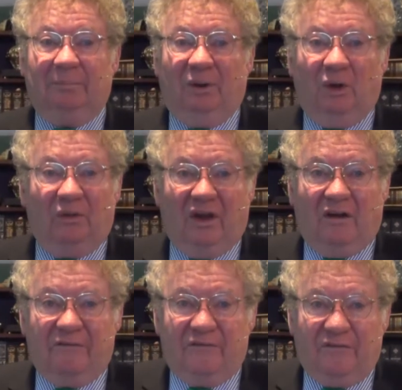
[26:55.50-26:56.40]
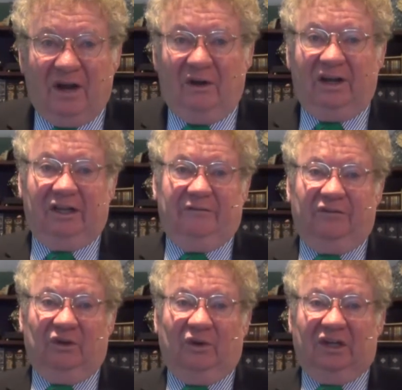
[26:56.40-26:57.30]
both are very
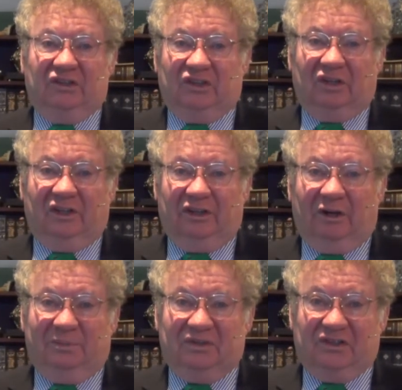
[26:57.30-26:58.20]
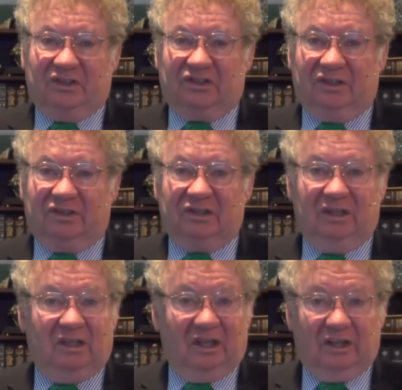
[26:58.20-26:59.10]
influential in their positions.
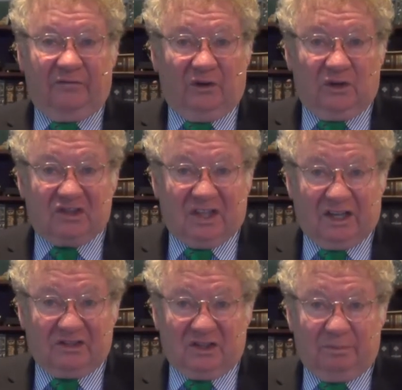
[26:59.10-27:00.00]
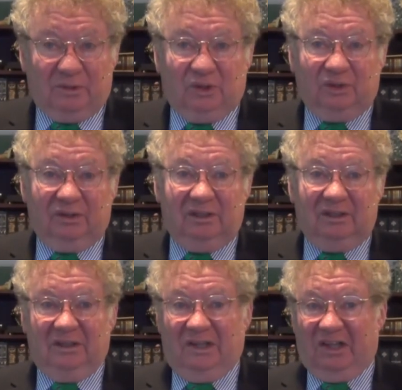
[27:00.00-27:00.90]
The first has the moon,
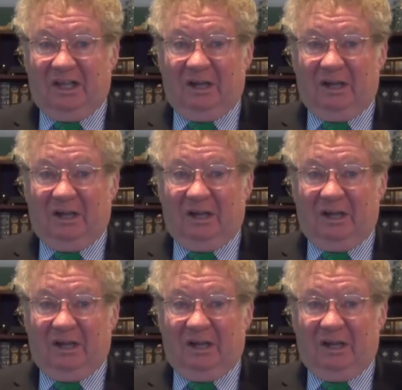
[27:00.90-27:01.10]
the